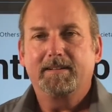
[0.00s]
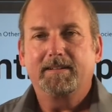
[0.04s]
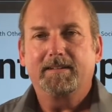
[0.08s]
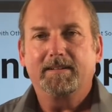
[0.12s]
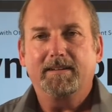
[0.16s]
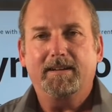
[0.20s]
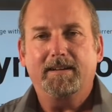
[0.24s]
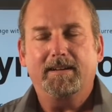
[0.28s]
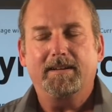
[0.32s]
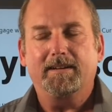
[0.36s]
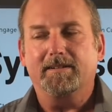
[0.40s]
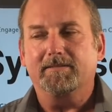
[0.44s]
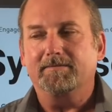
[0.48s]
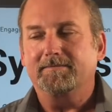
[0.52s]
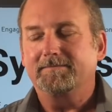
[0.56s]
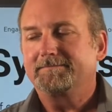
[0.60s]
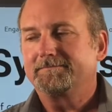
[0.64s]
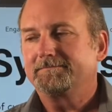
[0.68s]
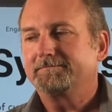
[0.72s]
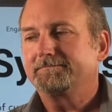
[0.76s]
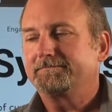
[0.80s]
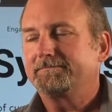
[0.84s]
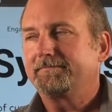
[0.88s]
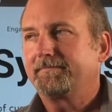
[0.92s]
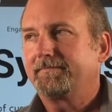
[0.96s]
Now,
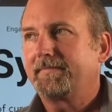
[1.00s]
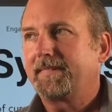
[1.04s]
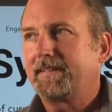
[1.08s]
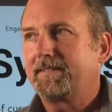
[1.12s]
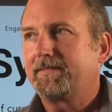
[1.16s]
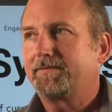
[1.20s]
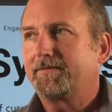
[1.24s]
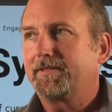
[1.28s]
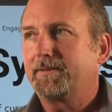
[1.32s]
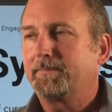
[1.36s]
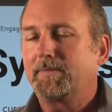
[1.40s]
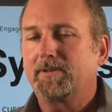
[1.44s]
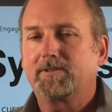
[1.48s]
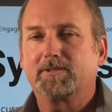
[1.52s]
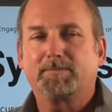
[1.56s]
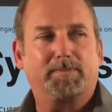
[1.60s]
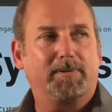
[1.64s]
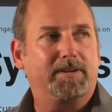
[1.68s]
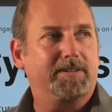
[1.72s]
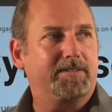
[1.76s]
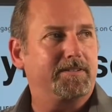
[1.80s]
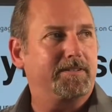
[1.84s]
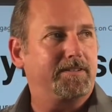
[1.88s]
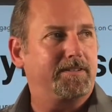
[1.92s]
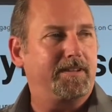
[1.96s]
from those
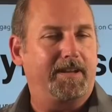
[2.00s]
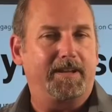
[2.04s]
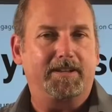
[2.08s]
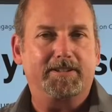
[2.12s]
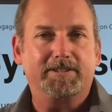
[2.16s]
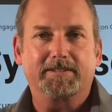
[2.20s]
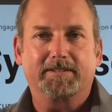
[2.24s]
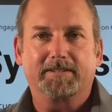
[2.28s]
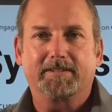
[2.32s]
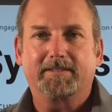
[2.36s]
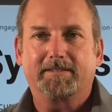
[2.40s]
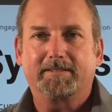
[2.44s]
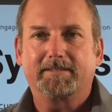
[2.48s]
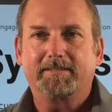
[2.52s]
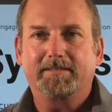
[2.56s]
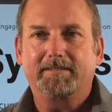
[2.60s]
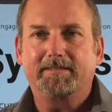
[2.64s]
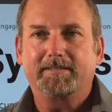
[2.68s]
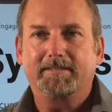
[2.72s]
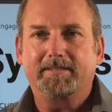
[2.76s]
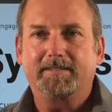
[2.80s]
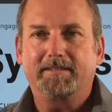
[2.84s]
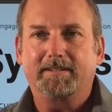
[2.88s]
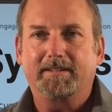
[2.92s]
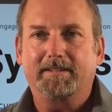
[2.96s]
presentations,
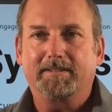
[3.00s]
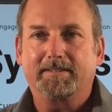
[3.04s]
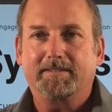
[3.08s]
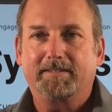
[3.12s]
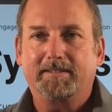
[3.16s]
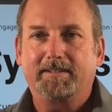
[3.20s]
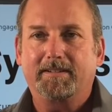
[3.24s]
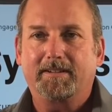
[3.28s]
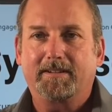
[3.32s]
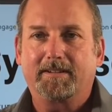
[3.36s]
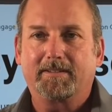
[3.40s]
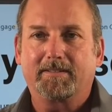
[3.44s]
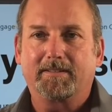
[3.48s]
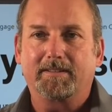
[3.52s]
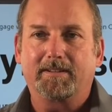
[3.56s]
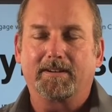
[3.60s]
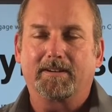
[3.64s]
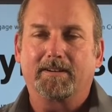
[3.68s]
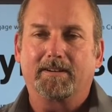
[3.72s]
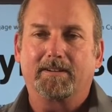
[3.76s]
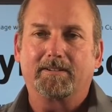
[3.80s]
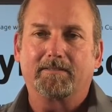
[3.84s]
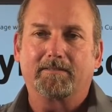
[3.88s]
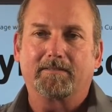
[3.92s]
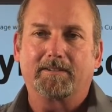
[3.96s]
do you see how the
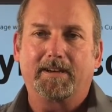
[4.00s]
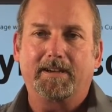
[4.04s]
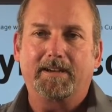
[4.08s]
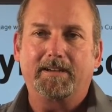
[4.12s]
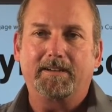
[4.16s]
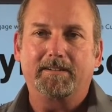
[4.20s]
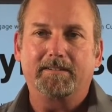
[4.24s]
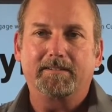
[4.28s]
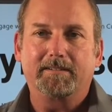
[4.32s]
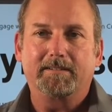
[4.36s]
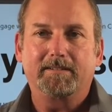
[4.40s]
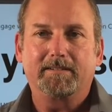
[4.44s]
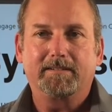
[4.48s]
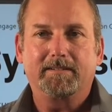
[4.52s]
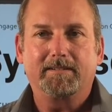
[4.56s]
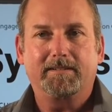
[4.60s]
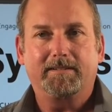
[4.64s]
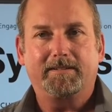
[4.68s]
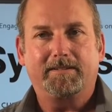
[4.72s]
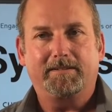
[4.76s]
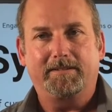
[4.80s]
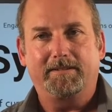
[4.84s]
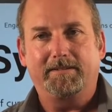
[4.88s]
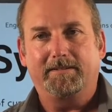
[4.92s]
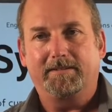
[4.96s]
alt-right
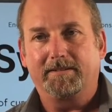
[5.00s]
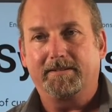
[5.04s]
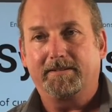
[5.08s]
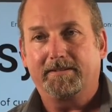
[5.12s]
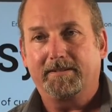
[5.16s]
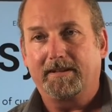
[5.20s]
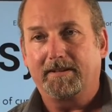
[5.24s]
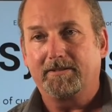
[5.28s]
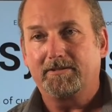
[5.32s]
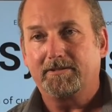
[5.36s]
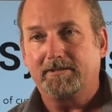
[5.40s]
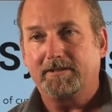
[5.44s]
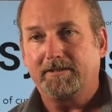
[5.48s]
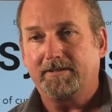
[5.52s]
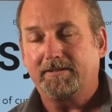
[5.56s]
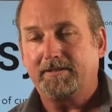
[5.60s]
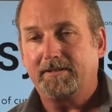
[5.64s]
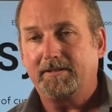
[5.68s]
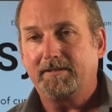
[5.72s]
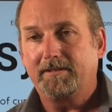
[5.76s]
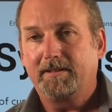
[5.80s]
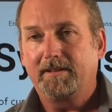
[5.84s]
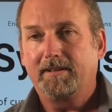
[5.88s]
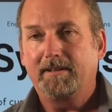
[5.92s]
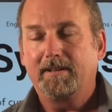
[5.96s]
sees the centrist
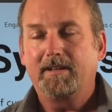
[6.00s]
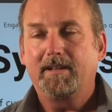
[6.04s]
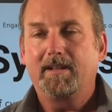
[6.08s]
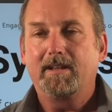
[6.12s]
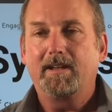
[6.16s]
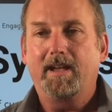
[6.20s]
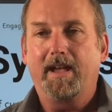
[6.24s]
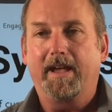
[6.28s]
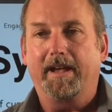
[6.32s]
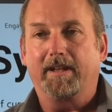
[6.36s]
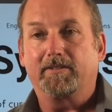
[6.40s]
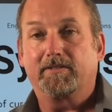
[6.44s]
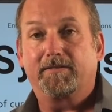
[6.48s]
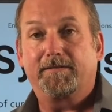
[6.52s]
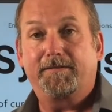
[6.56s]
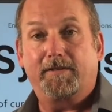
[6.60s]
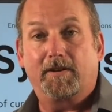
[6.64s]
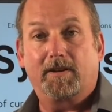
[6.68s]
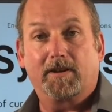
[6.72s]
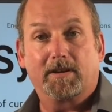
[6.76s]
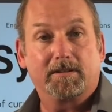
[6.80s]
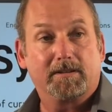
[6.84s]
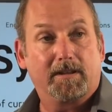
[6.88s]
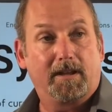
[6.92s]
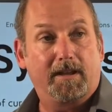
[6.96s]
as
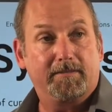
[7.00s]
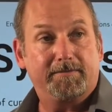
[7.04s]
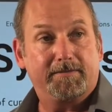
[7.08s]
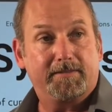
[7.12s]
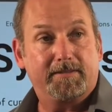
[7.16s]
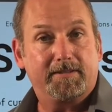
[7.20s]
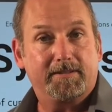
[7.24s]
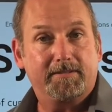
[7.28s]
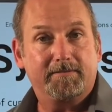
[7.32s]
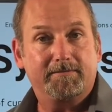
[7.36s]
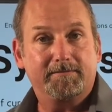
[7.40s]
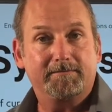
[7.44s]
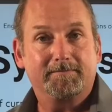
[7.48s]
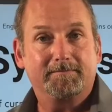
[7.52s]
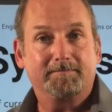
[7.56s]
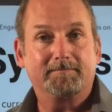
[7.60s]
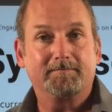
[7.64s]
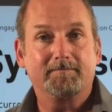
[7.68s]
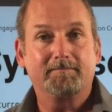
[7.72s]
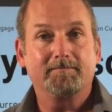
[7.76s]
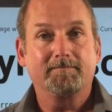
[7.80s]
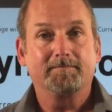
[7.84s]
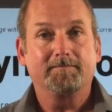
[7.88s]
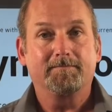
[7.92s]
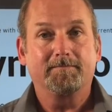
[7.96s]
far left,
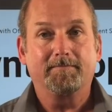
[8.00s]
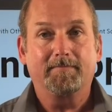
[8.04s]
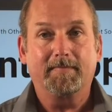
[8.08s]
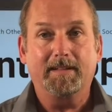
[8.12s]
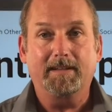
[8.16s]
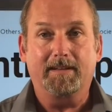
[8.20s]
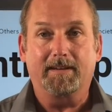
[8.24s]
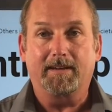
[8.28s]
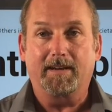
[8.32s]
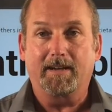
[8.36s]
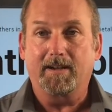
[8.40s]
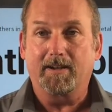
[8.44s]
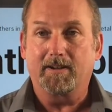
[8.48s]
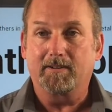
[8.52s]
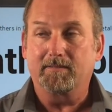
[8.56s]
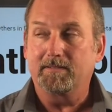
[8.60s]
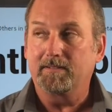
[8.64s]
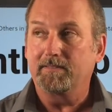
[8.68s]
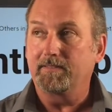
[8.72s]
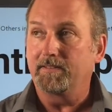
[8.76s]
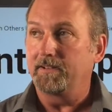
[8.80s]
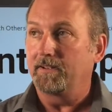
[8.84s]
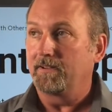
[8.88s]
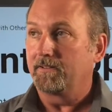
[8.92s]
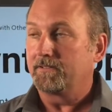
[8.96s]
and how
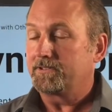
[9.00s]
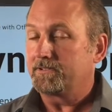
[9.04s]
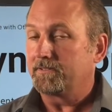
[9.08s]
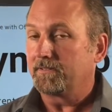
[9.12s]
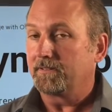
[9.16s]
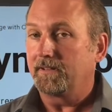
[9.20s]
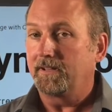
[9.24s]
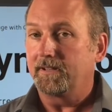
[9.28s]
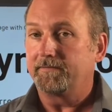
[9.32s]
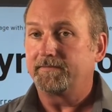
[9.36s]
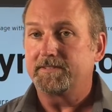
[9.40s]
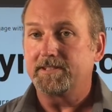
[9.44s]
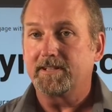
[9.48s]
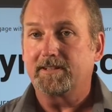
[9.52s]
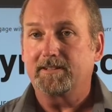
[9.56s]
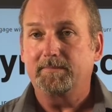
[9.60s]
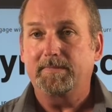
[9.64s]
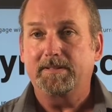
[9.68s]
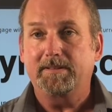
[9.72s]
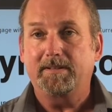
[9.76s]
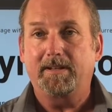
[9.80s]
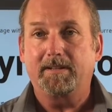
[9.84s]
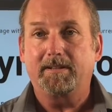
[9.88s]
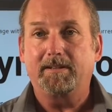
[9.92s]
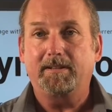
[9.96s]
the ultra-left
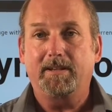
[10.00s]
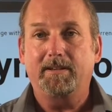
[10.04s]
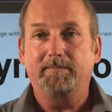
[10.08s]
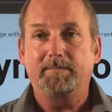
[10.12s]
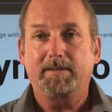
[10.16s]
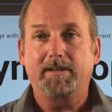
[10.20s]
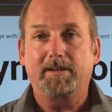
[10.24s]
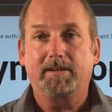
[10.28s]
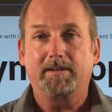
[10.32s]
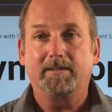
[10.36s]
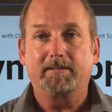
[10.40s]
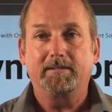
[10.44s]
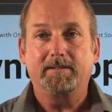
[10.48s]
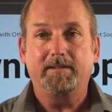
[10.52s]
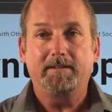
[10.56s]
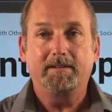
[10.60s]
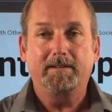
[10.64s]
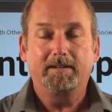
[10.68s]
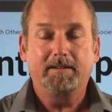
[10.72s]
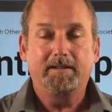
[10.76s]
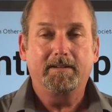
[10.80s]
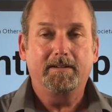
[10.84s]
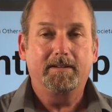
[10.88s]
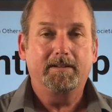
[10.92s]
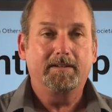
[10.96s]
gentleman that came down
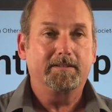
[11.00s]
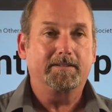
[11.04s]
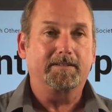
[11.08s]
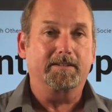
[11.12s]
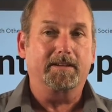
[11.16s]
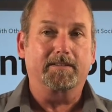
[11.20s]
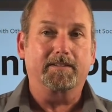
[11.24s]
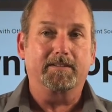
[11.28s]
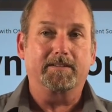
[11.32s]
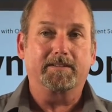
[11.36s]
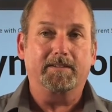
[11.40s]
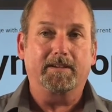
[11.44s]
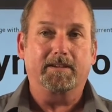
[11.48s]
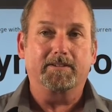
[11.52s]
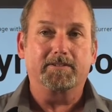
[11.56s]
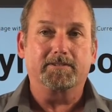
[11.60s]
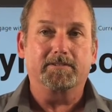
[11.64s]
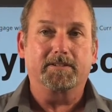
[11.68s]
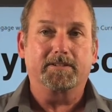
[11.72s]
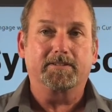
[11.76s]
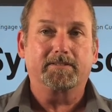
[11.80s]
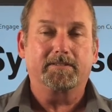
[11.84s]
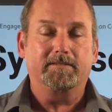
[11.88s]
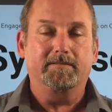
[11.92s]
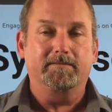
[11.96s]
saw the
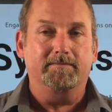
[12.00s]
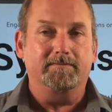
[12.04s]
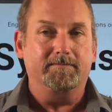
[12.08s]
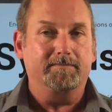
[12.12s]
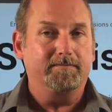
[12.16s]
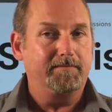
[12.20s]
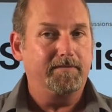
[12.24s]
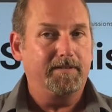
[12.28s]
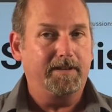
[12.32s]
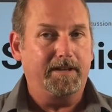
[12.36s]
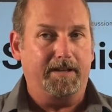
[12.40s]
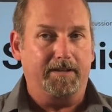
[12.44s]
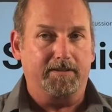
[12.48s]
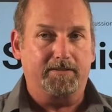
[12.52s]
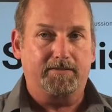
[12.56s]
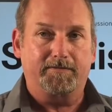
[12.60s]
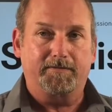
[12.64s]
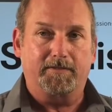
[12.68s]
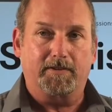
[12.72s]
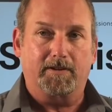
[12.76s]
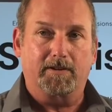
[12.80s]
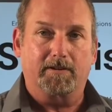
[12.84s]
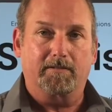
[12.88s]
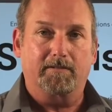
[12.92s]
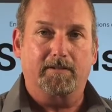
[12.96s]
centrist as
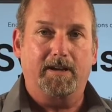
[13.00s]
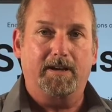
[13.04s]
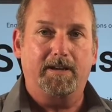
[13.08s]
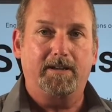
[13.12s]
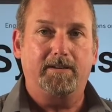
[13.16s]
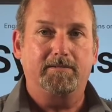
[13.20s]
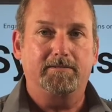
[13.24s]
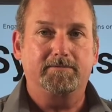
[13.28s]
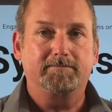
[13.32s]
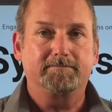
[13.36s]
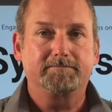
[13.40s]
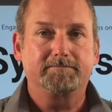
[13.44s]
far right?